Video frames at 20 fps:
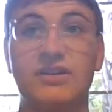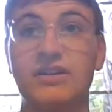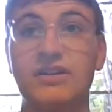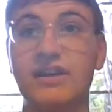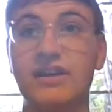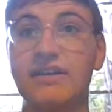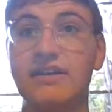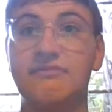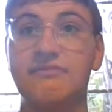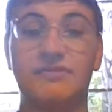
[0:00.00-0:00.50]

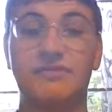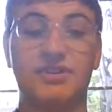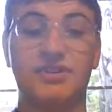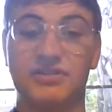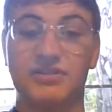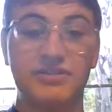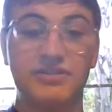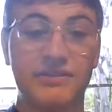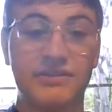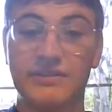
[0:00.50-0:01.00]
and what
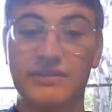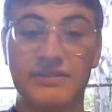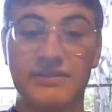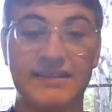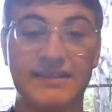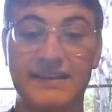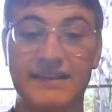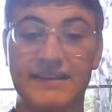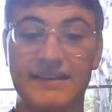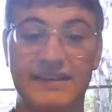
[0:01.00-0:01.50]
they're doing
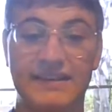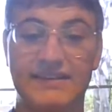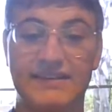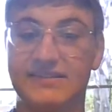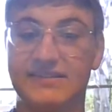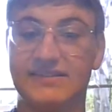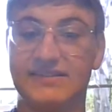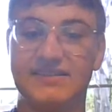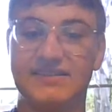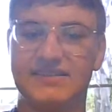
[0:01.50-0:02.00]
with it
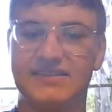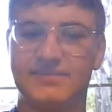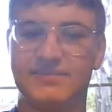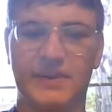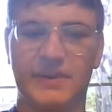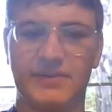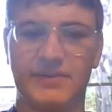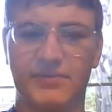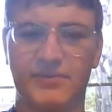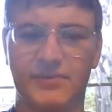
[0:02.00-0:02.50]
is just
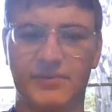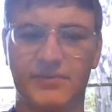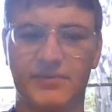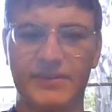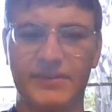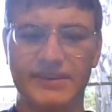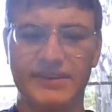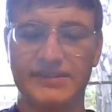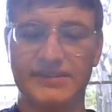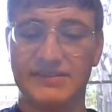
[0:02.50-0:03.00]
despicable.
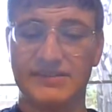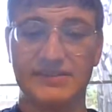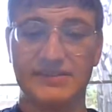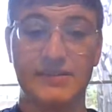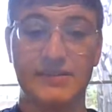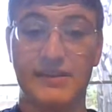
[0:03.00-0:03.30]
But